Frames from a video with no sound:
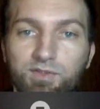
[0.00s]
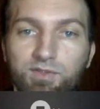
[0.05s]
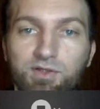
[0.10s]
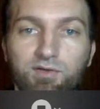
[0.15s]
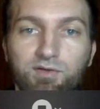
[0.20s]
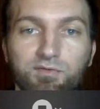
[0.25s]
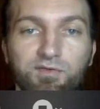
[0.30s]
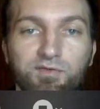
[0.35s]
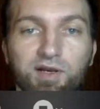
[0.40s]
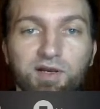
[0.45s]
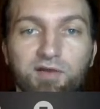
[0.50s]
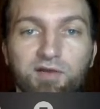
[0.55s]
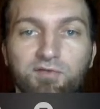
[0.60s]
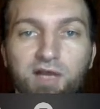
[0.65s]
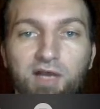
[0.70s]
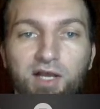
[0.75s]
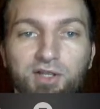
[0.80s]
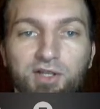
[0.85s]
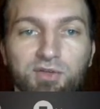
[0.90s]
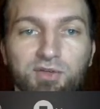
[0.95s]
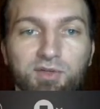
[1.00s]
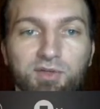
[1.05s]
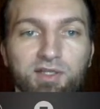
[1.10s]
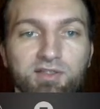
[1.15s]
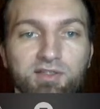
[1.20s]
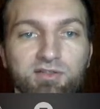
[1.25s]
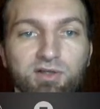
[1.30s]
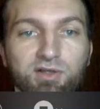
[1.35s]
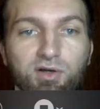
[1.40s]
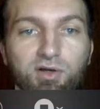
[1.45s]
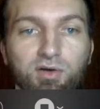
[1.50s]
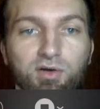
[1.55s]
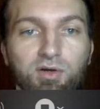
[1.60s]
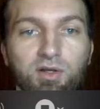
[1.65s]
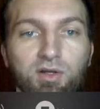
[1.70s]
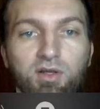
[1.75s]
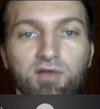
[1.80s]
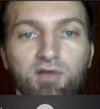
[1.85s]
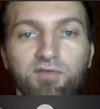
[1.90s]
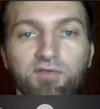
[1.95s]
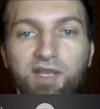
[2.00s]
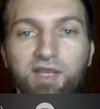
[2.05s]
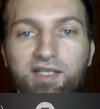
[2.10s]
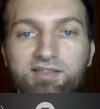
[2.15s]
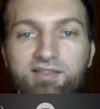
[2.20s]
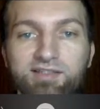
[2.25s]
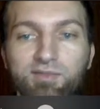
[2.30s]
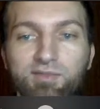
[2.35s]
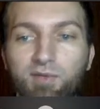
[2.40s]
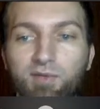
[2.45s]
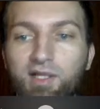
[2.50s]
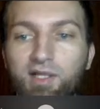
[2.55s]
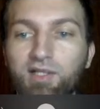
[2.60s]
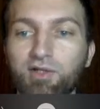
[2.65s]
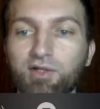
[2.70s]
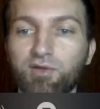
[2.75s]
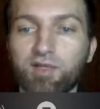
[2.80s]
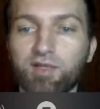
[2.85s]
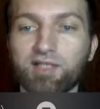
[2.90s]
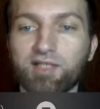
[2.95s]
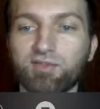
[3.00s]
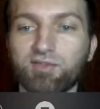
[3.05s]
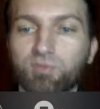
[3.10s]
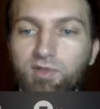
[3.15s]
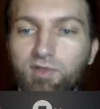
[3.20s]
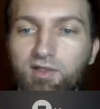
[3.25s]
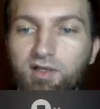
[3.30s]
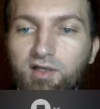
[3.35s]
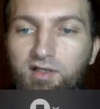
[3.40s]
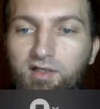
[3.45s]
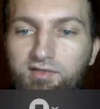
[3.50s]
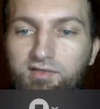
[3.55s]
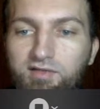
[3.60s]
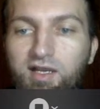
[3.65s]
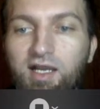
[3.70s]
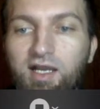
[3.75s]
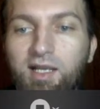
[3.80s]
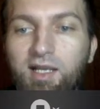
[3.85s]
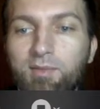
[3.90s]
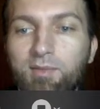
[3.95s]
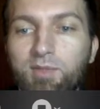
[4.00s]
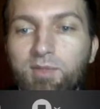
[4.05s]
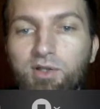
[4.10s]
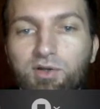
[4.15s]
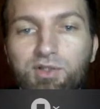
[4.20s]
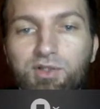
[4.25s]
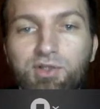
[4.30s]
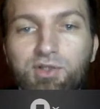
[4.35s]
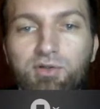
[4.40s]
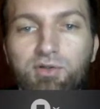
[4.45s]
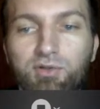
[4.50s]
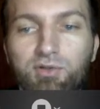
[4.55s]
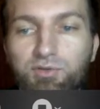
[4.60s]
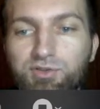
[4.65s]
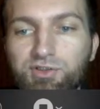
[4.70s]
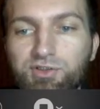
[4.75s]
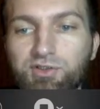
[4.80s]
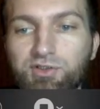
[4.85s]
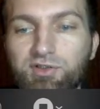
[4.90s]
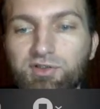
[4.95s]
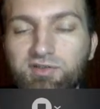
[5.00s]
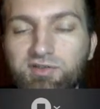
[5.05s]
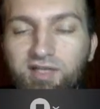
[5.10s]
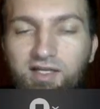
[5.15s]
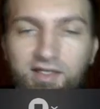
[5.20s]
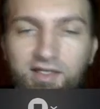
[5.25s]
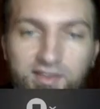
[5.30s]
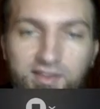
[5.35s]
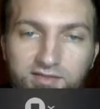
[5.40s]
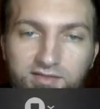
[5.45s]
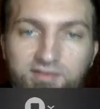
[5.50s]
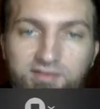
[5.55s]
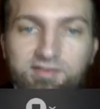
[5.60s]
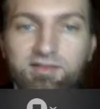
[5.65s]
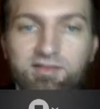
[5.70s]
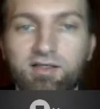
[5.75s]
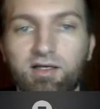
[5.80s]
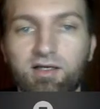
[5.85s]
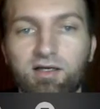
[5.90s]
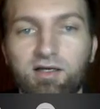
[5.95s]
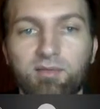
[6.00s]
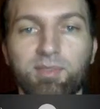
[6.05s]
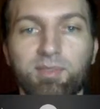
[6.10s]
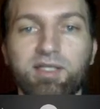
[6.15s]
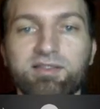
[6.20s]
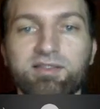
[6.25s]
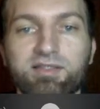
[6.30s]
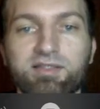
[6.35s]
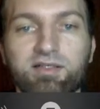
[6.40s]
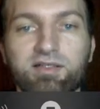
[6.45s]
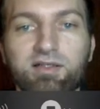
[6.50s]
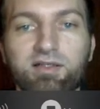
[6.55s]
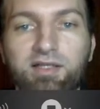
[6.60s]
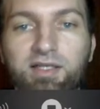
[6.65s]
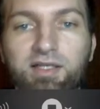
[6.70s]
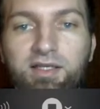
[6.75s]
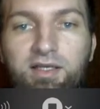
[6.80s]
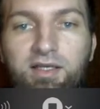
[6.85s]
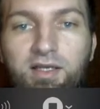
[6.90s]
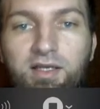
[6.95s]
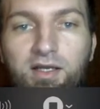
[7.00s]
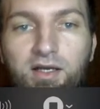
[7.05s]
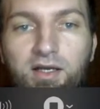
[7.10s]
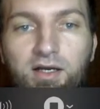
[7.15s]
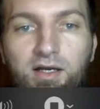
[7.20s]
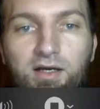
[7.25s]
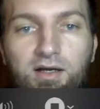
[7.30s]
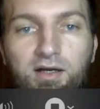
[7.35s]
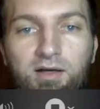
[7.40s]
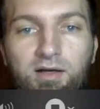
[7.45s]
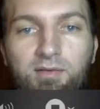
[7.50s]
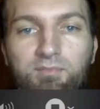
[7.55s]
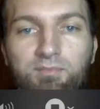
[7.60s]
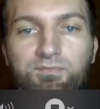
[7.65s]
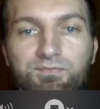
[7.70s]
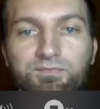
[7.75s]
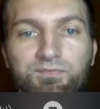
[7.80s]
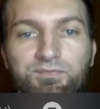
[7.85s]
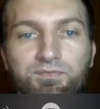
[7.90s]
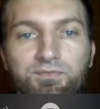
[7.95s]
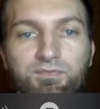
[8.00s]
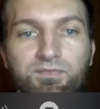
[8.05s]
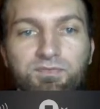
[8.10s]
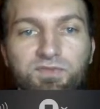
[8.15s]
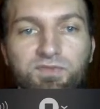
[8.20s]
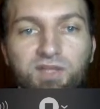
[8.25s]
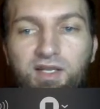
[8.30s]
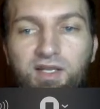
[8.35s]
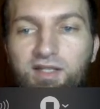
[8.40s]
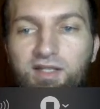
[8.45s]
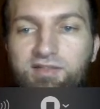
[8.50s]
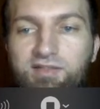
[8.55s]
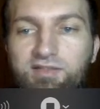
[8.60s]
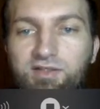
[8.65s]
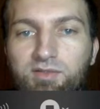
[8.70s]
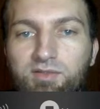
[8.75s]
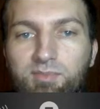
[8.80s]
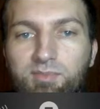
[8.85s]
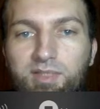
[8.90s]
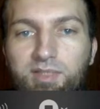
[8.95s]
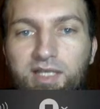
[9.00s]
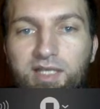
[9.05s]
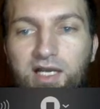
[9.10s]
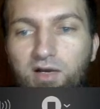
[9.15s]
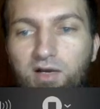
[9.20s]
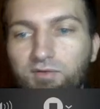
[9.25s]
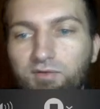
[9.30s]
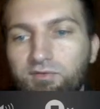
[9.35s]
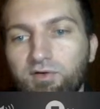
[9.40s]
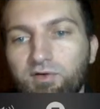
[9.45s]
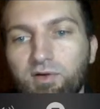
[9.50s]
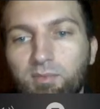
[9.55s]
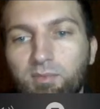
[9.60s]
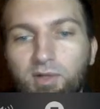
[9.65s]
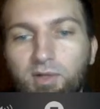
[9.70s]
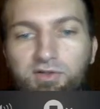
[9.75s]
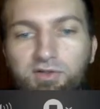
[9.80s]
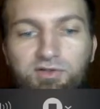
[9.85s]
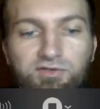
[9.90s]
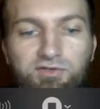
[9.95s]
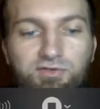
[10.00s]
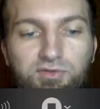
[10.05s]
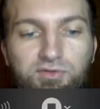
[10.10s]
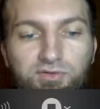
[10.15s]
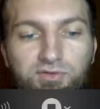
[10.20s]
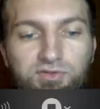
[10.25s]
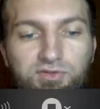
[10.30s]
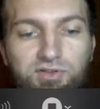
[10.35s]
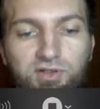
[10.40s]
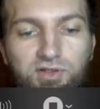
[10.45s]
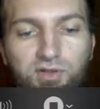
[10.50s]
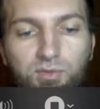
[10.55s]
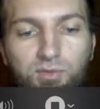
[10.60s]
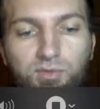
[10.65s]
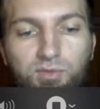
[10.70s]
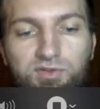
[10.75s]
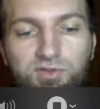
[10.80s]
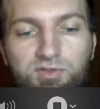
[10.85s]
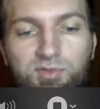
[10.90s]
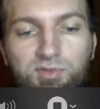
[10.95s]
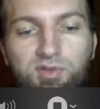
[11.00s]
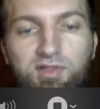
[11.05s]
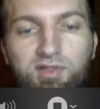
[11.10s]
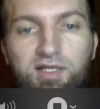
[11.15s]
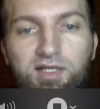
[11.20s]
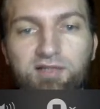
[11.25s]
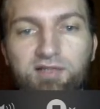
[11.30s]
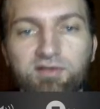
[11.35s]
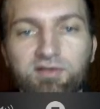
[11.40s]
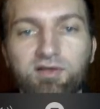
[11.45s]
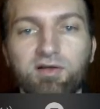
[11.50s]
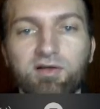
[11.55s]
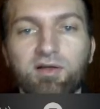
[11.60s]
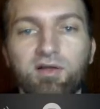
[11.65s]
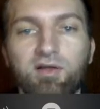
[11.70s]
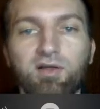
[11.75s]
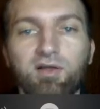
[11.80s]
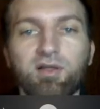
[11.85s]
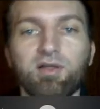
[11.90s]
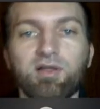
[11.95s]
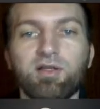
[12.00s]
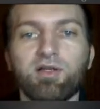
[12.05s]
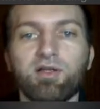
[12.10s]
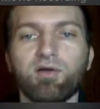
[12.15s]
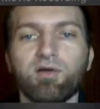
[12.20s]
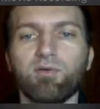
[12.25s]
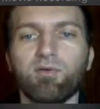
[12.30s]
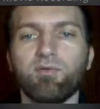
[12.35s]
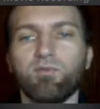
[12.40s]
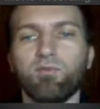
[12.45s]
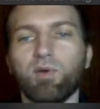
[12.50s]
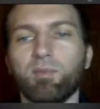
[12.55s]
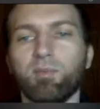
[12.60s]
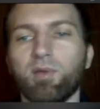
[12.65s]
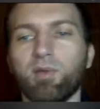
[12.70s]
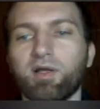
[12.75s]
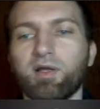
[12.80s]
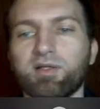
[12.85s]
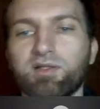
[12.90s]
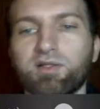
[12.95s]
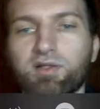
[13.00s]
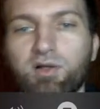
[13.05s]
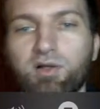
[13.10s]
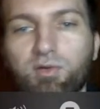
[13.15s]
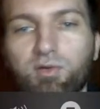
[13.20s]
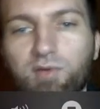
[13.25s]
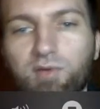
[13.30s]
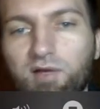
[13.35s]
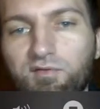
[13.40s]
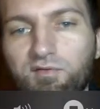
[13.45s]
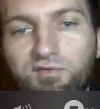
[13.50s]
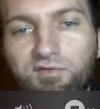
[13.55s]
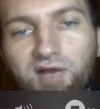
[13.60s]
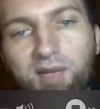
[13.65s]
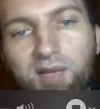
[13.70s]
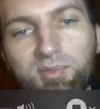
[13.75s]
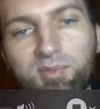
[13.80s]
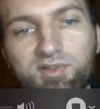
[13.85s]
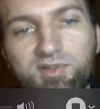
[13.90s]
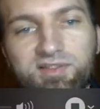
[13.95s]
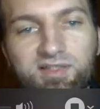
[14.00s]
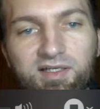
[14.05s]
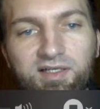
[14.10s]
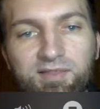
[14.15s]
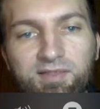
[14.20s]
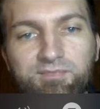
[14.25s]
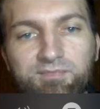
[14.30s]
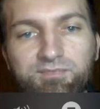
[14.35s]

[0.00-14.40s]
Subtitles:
fair valuing. So vacancy rate, that's when time you lose your tenants. Basically, tenants could be out for a month or two. So we'll just put that to 1 month. Around 5%.